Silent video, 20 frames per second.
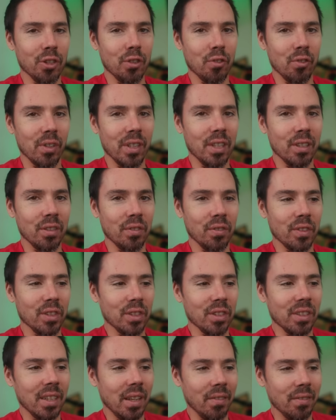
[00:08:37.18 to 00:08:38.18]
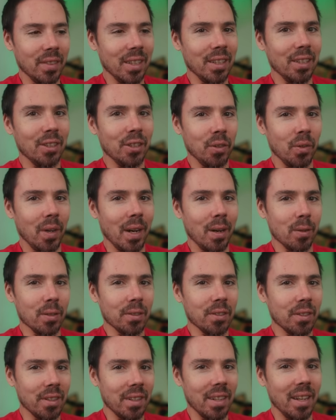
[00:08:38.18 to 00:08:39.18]
degrees for 72
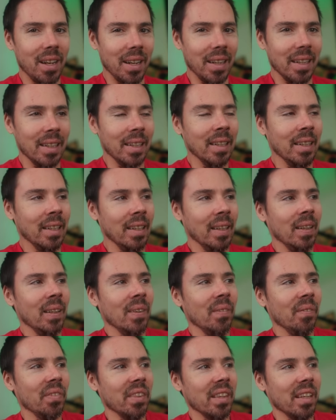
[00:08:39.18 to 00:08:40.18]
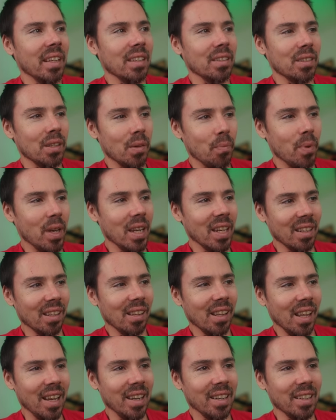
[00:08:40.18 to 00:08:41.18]
hours a day. It's a baked
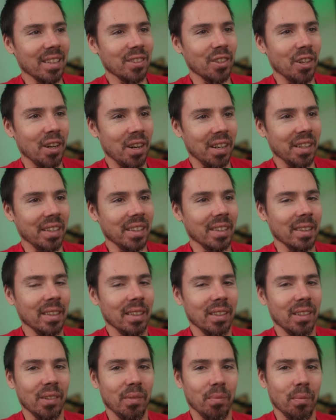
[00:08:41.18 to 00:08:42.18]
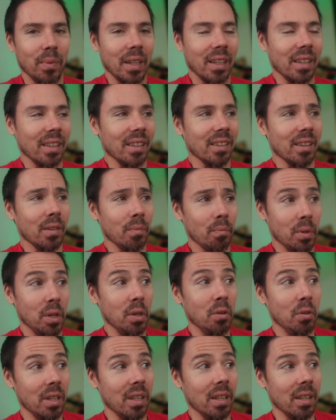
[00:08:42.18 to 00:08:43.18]
land, it's hot, but the
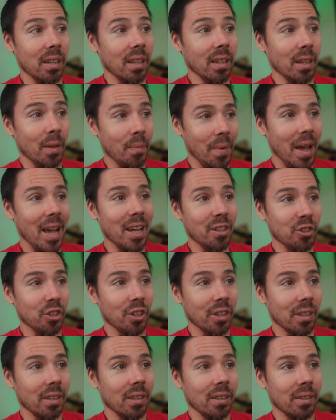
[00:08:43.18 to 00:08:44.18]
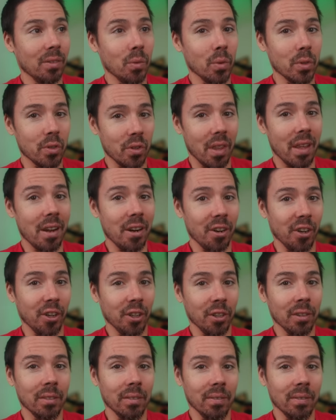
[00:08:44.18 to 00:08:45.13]
beauty and the magic was there.